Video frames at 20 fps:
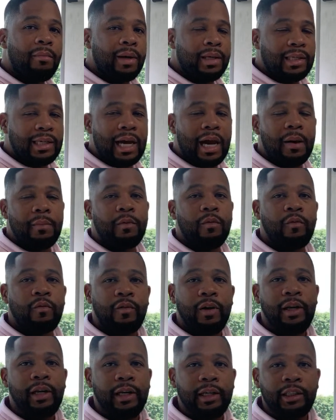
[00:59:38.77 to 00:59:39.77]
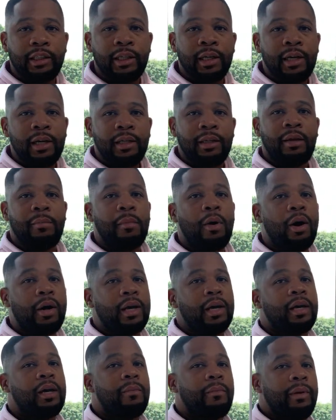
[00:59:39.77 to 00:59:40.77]
By time you finish, the
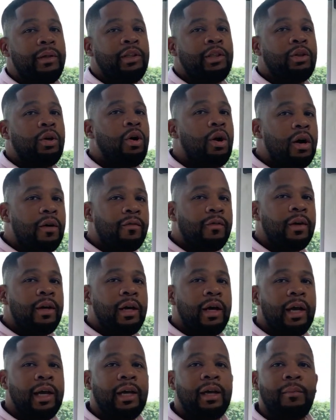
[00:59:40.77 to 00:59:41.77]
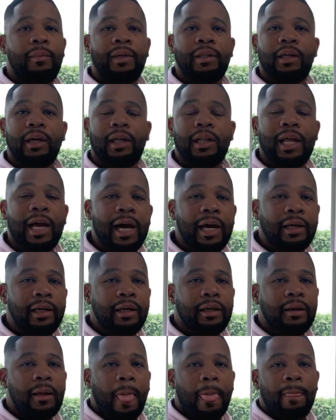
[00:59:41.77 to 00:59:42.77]
market could be soft, it could be
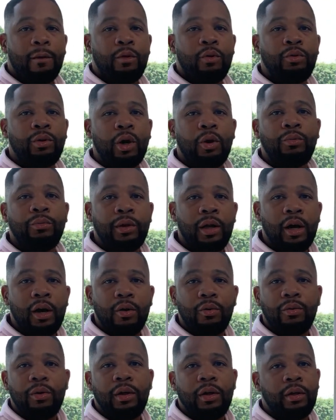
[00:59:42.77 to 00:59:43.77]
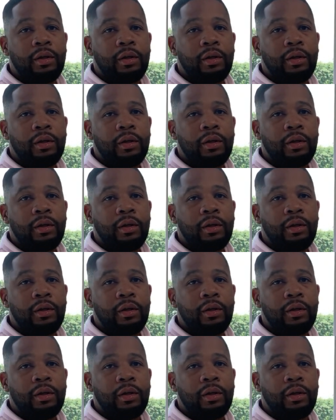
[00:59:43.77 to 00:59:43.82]
declining, you don't know.